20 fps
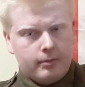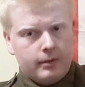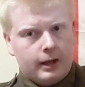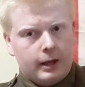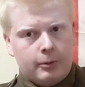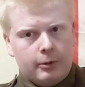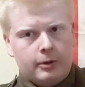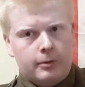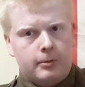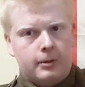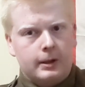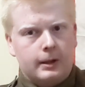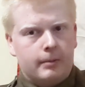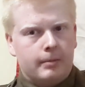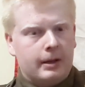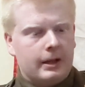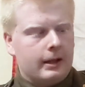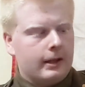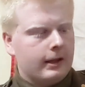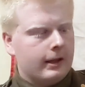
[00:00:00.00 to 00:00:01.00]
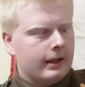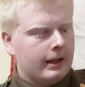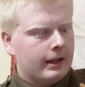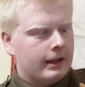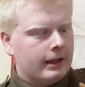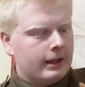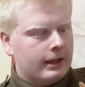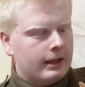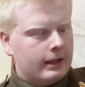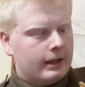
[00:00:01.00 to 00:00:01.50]
I wouldn't really be
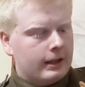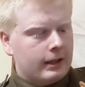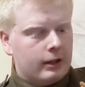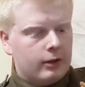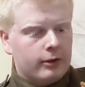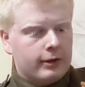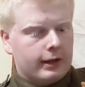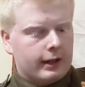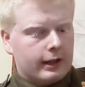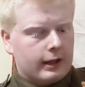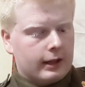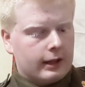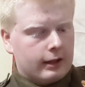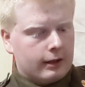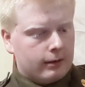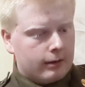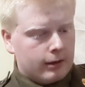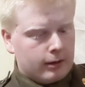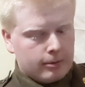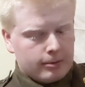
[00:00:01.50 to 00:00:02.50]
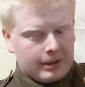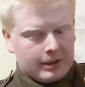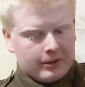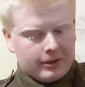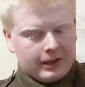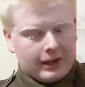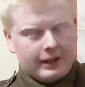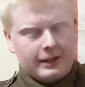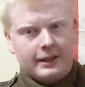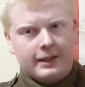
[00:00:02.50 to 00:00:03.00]
using a real
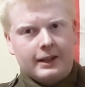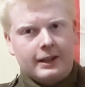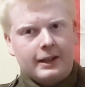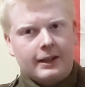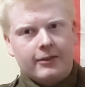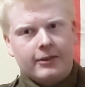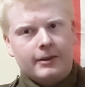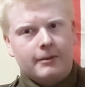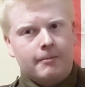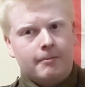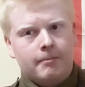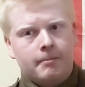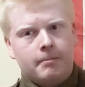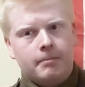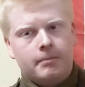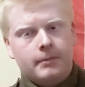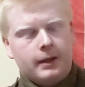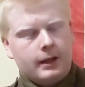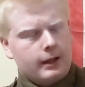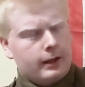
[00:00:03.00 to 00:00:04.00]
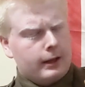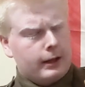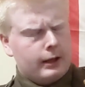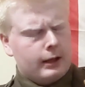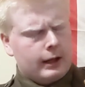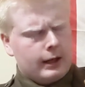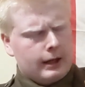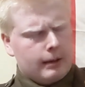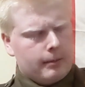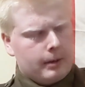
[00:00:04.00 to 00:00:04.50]
1911
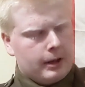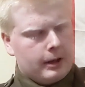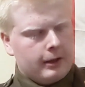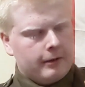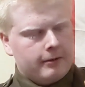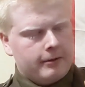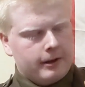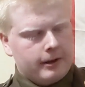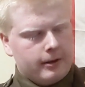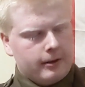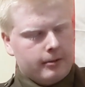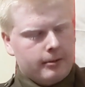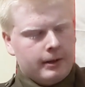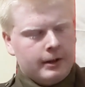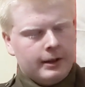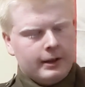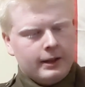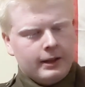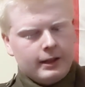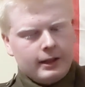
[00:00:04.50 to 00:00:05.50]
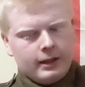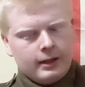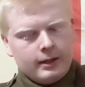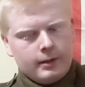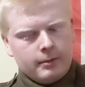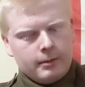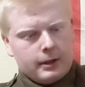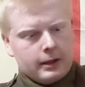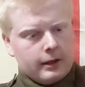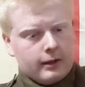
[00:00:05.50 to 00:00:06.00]
on the field,
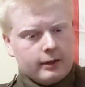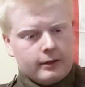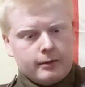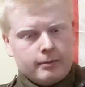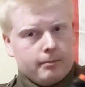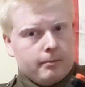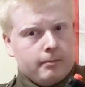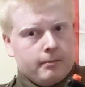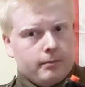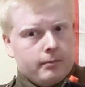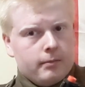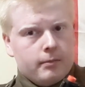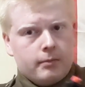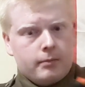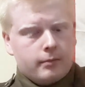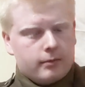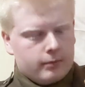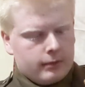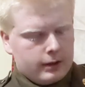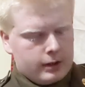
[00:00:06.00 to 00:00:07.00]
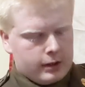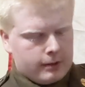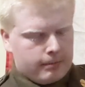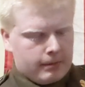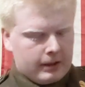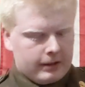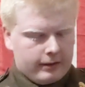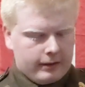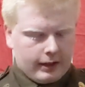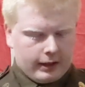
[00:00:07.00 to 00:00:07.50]
because I'd just
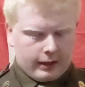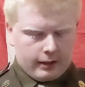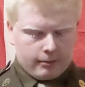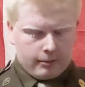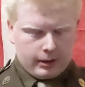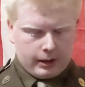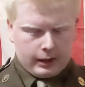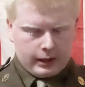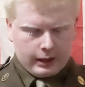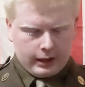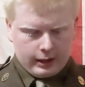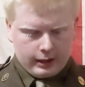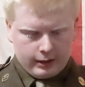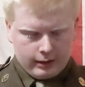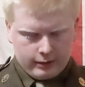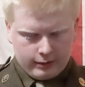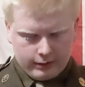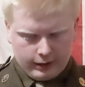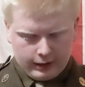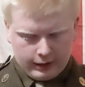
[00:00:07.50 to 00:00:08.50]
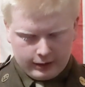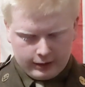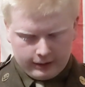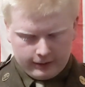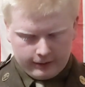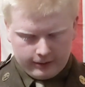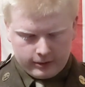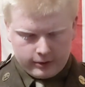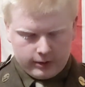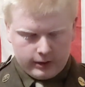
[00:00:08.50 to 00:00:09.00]
be sticking with standard
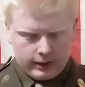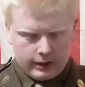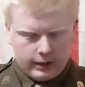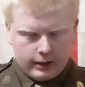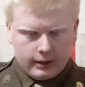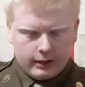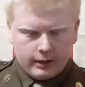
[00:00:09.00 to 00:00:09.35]
infantry,